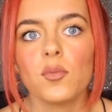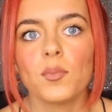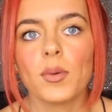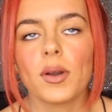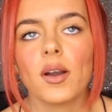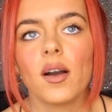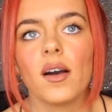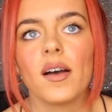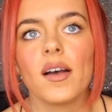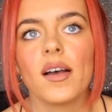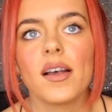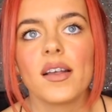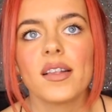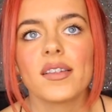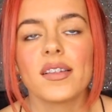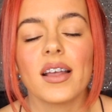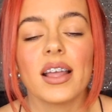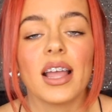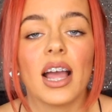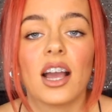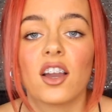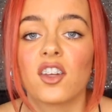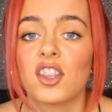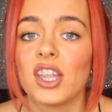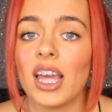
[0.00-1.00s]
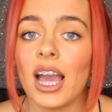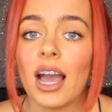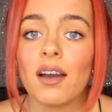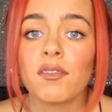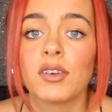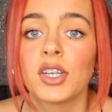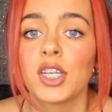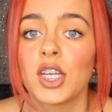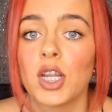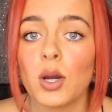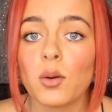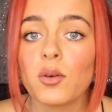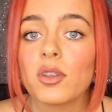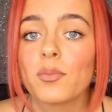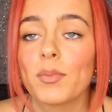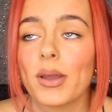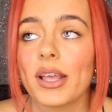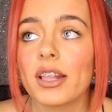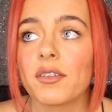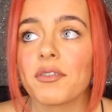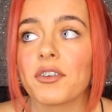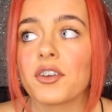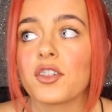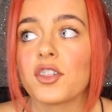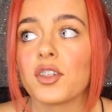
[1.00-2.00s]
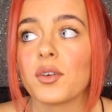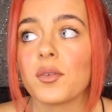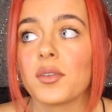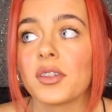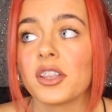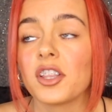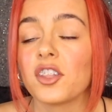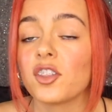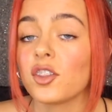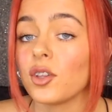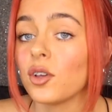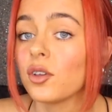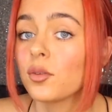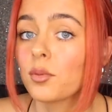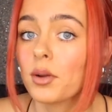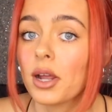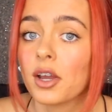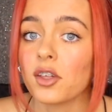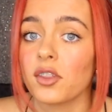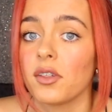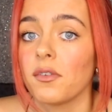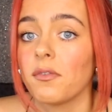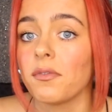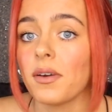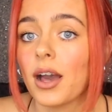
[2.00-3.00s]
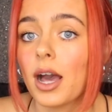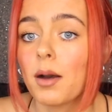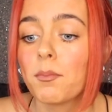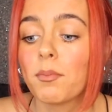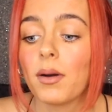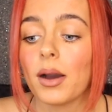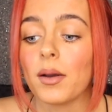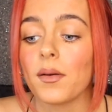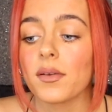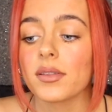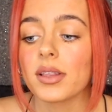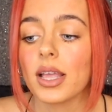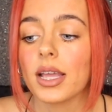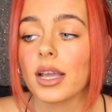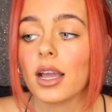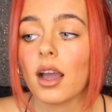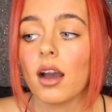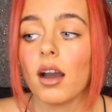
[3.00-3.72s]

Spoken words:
because I actually have no space for shoes, and the shoes were actually fab, but I was like,